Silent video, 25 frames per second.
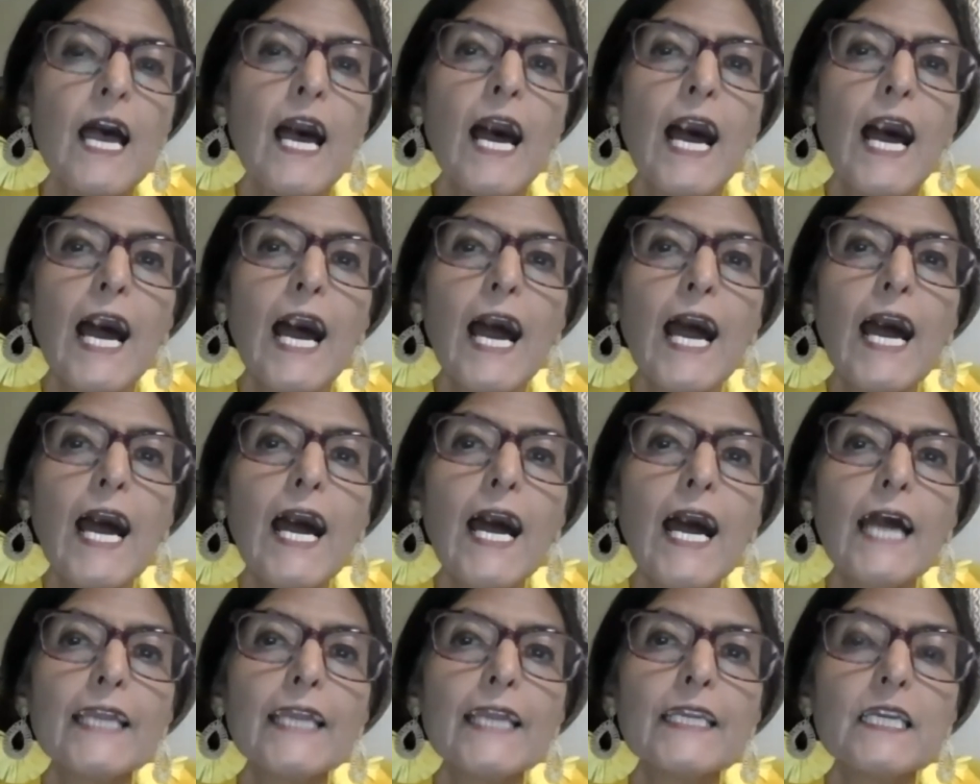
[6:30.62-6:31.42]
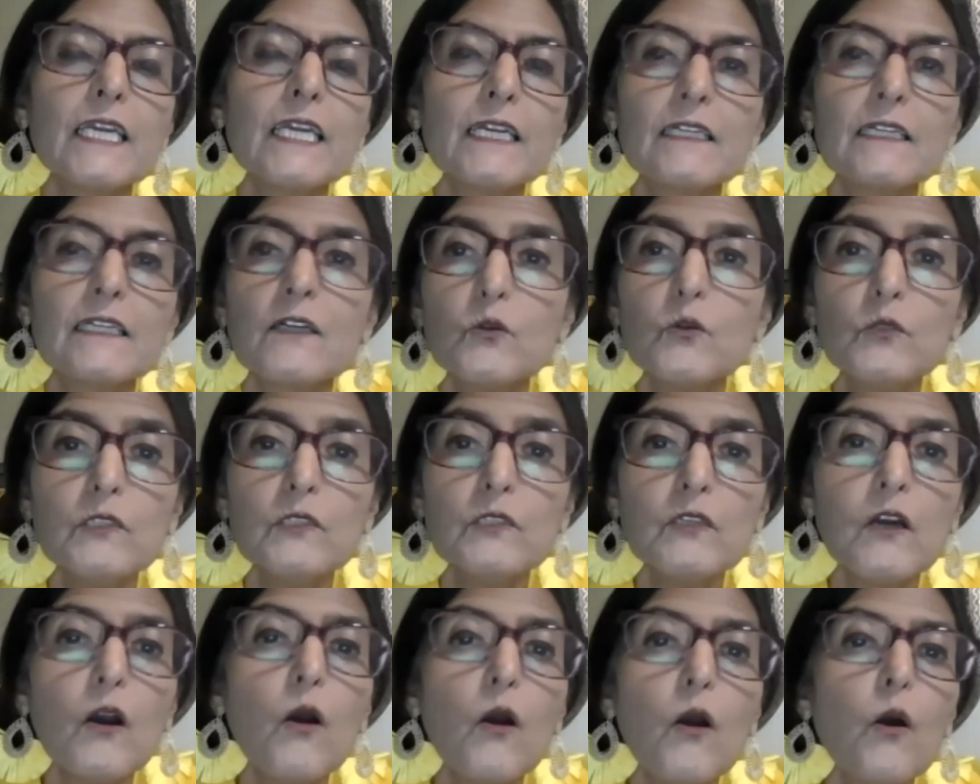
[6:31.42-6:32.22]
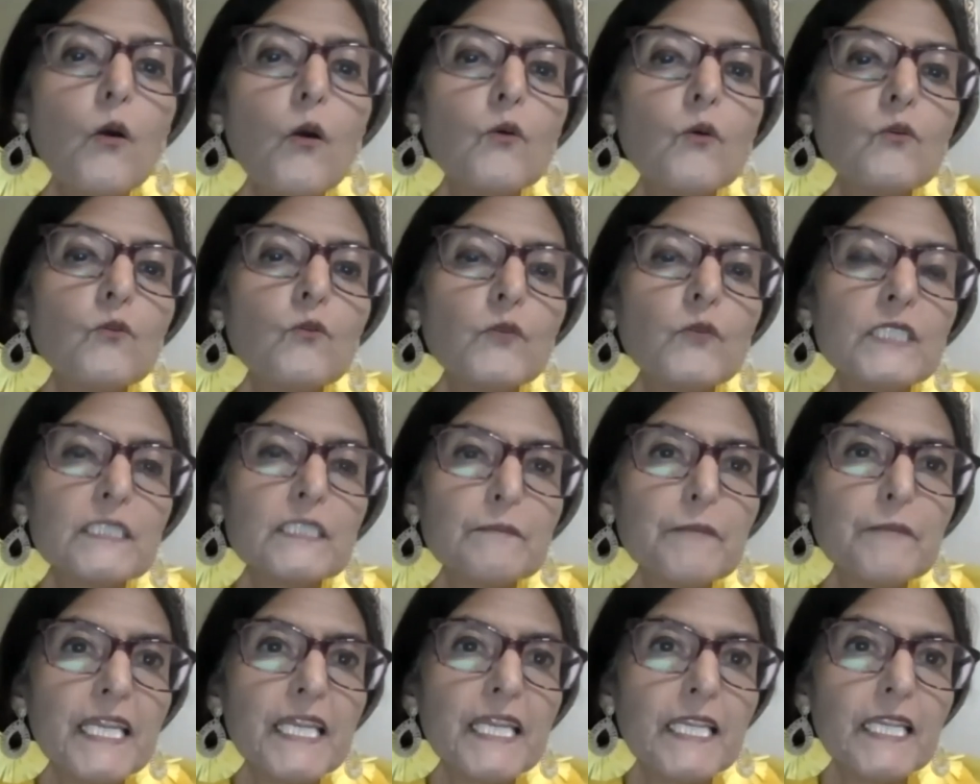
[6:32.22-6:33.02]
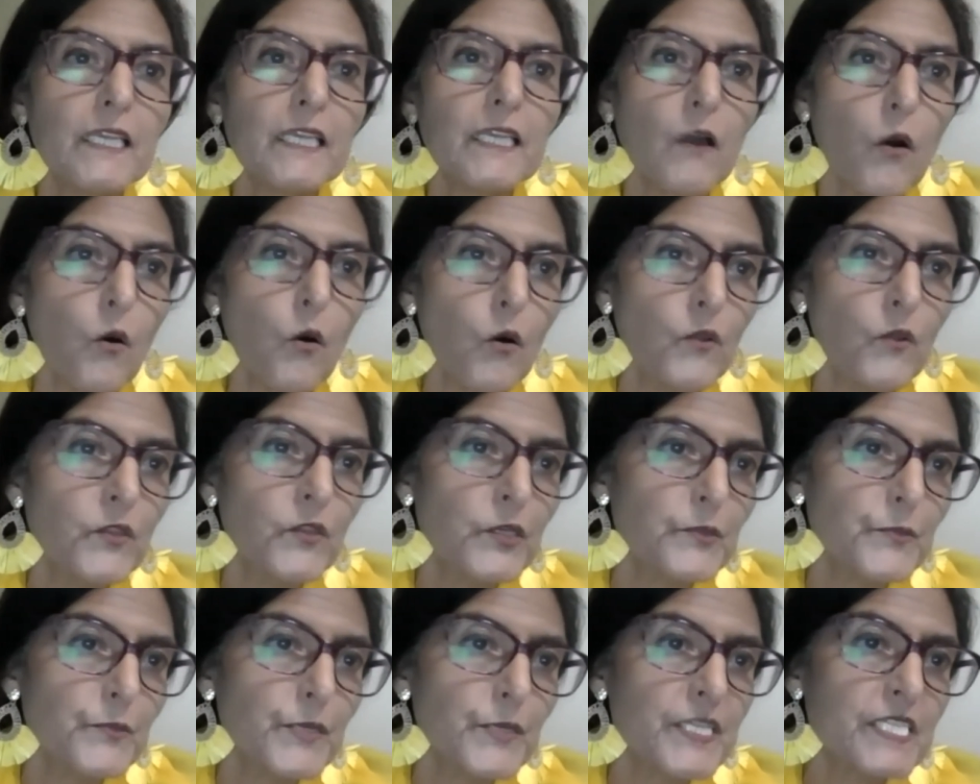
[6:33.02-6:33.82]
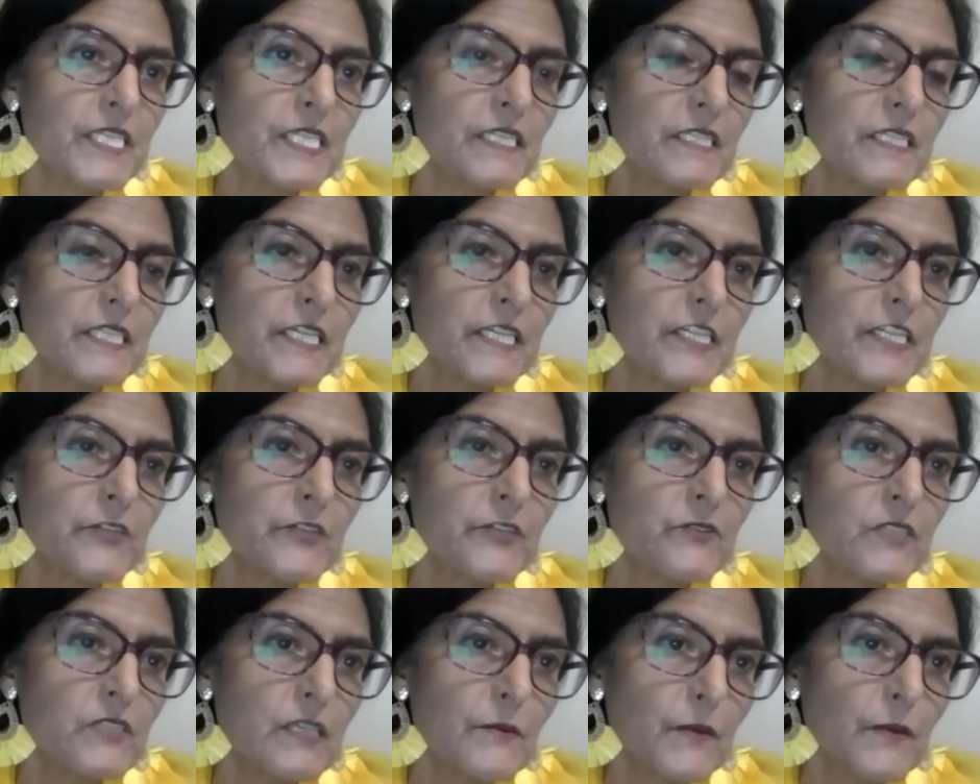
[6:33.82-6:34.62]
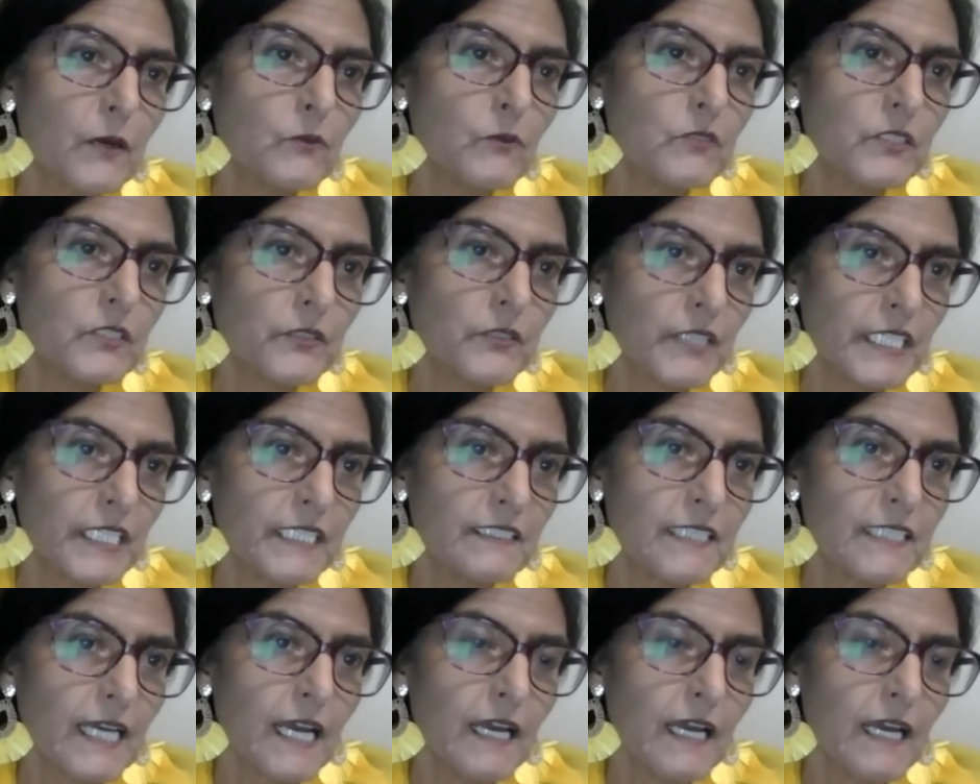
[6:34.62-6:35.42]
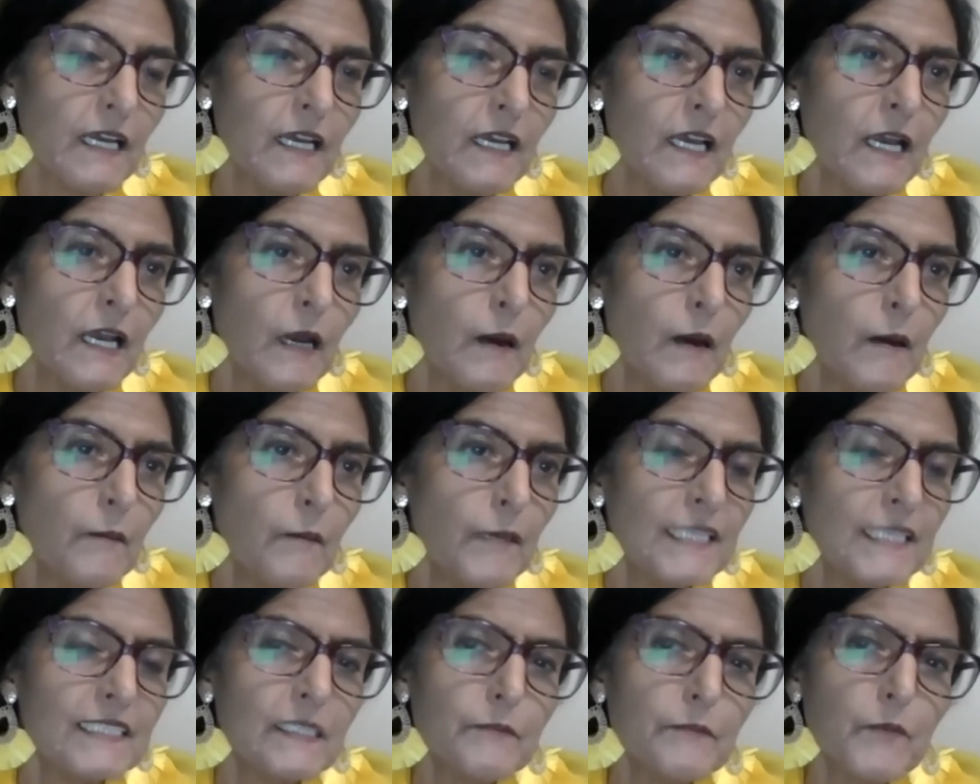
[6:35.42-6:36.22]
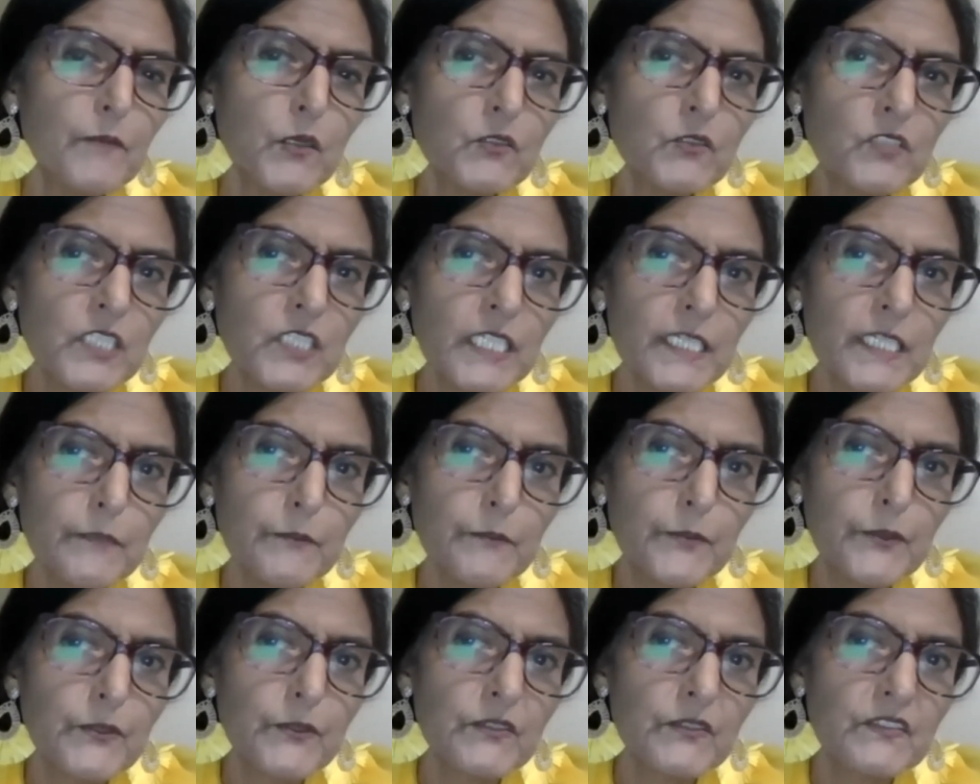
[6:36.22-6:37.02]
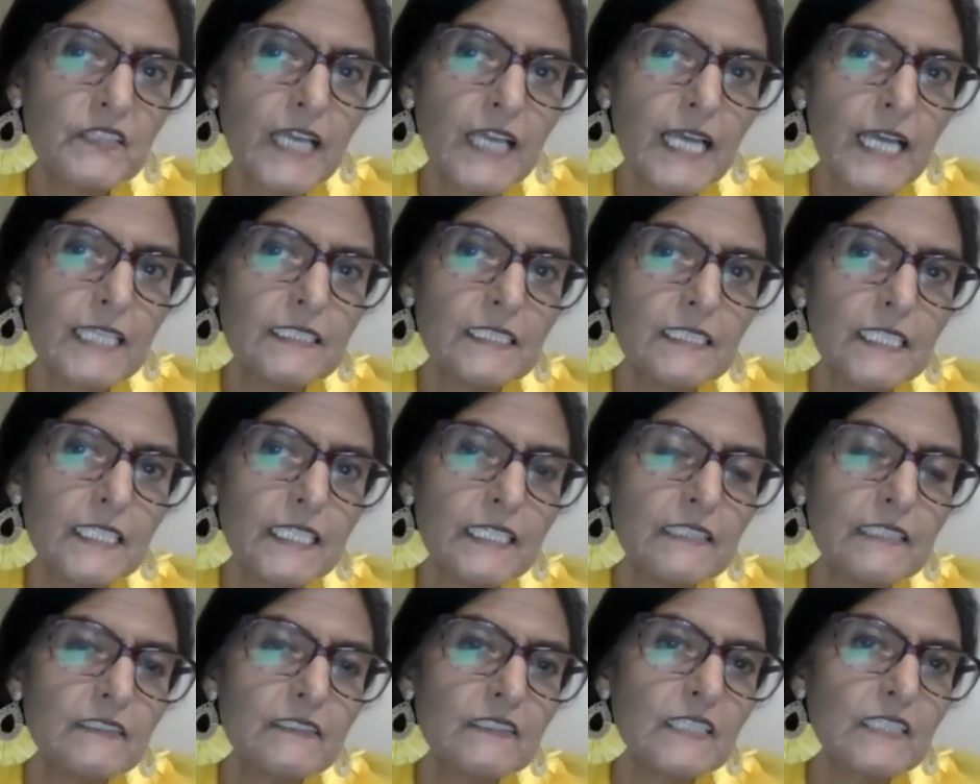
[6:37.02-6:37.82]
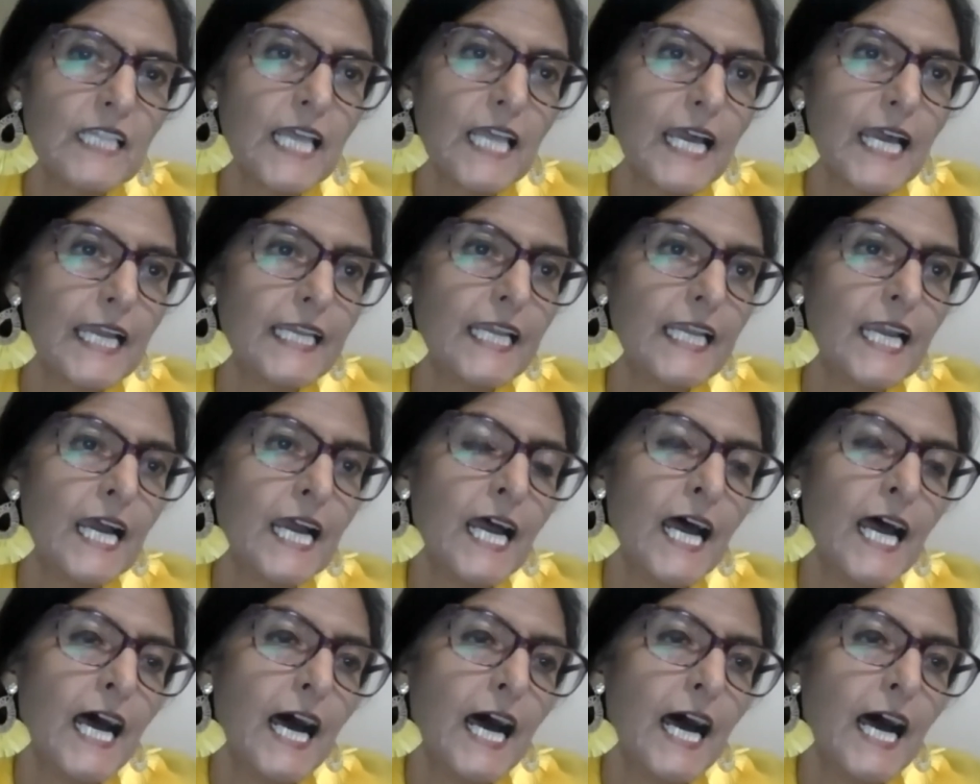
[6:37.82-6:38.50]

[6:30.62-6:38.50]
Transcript: I could go with many other presentations about Rita, but the most important is like,